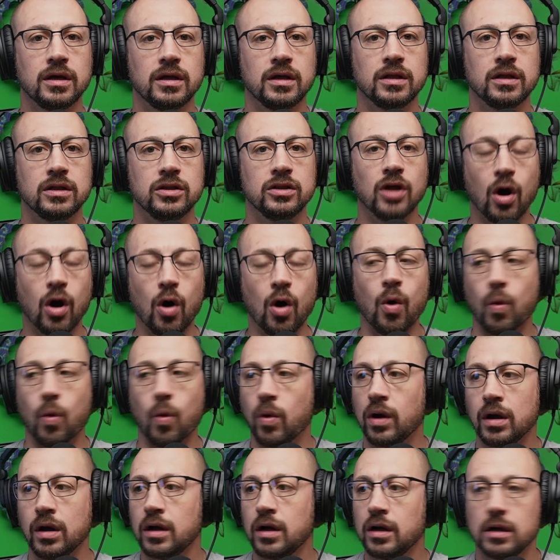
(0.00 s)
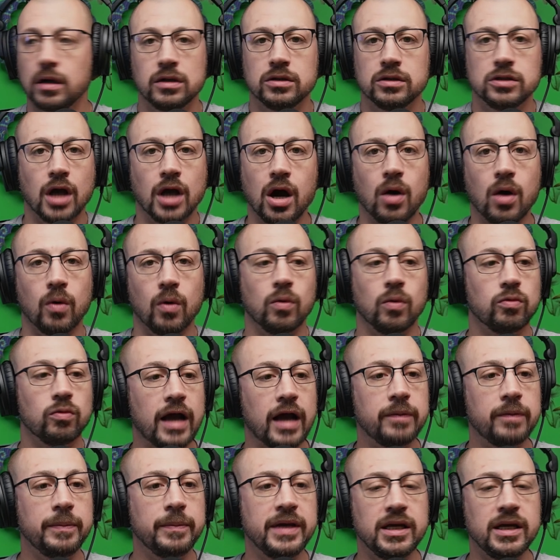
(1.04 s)
No, no. Red
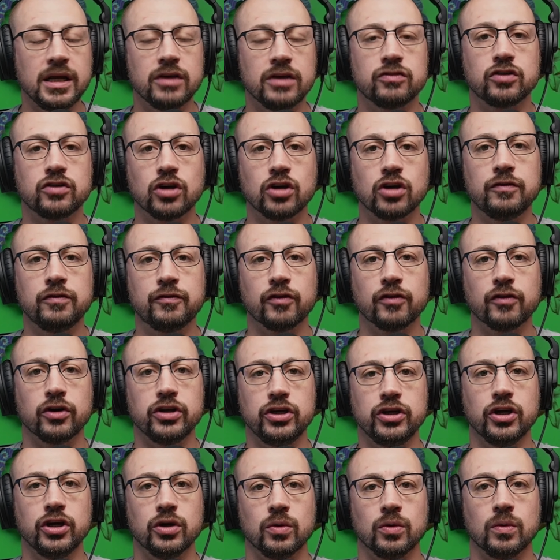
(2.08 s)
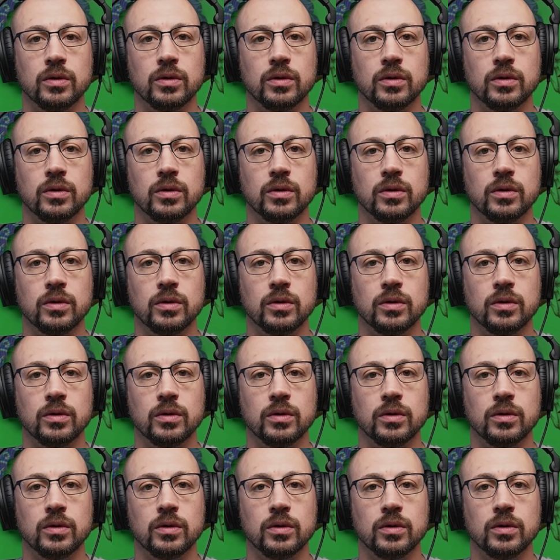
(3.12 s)
meat is good for you.